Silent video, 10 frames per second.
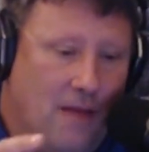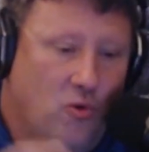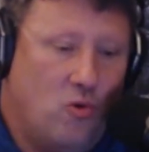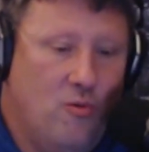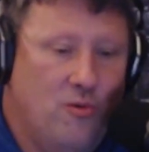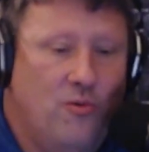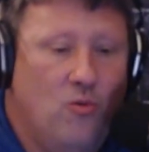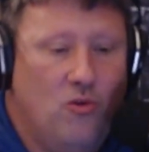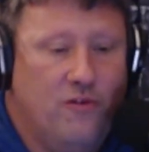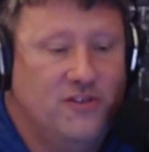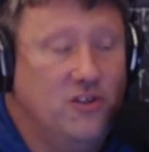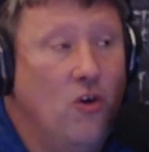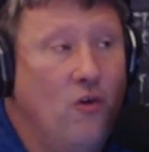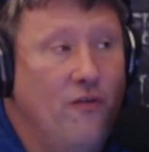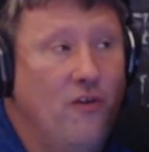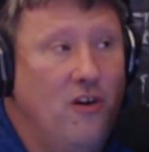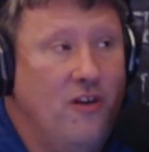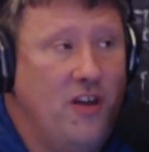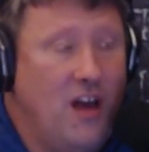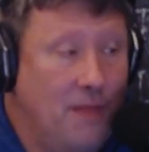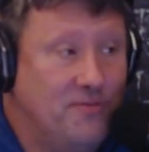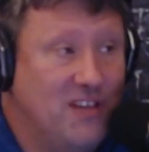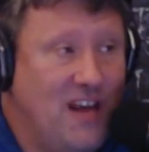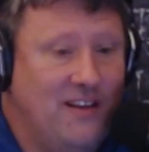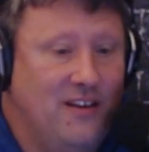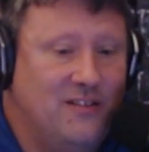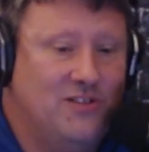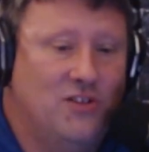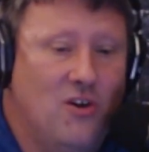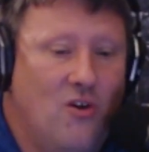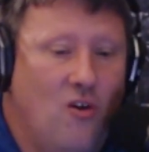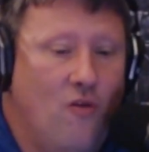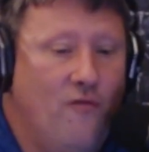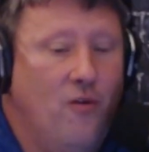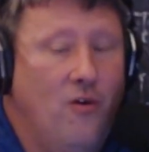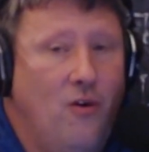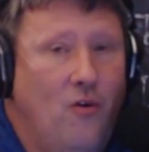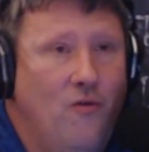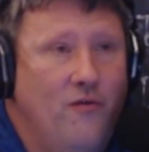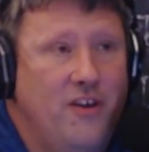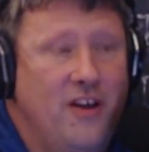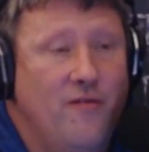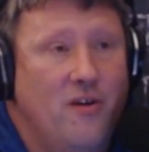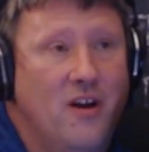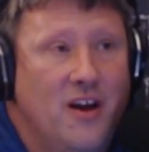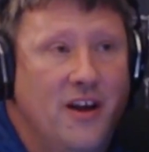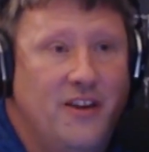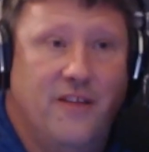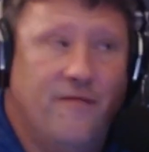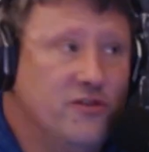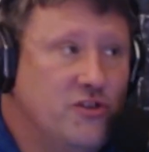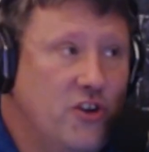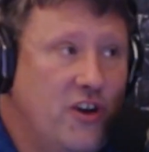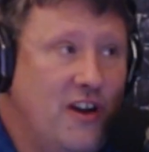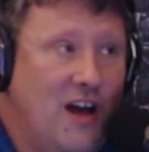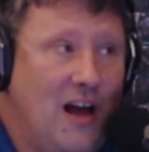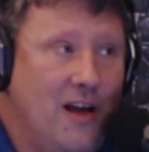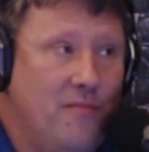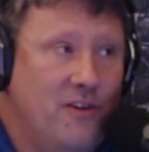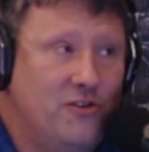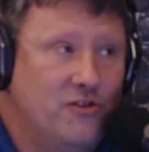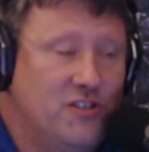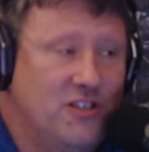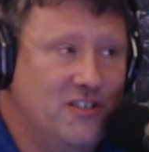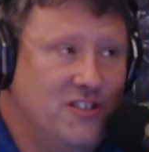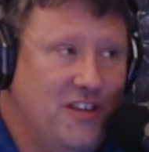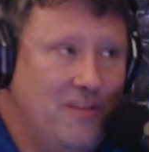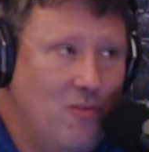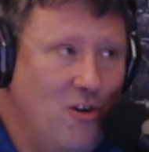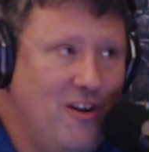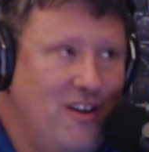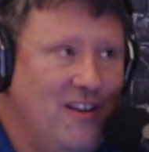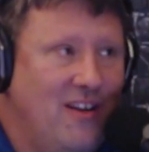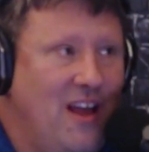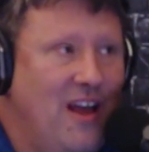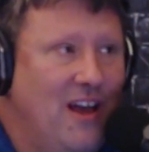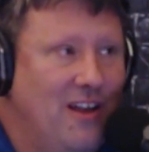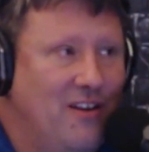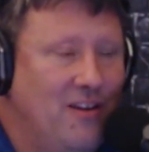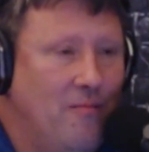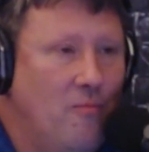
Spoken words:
I'm going with the Wolves over the upset, and so over Denver. Denver's good. I'm interested in seeing Murray and